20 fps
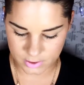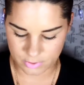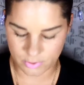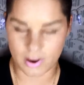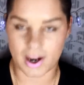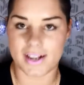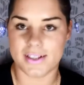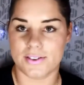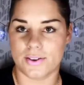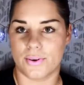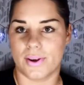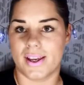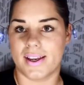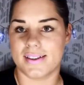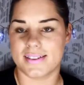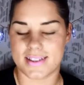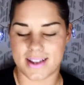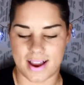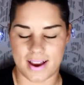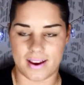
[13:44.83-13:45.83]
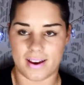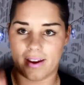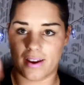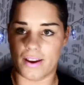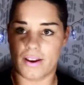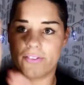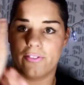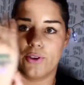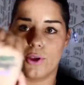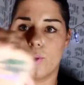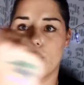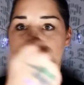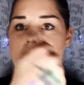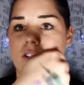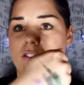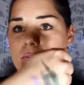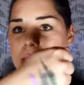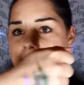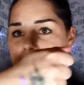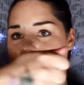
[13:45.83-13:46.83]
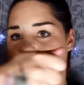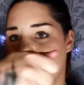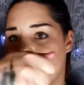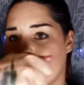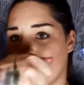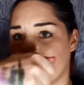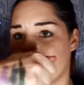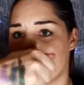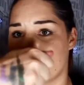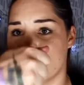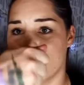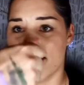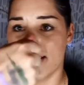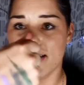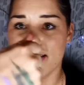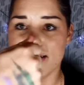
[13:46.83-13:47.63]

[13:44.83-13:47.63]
Right, so here's a few of my favourites.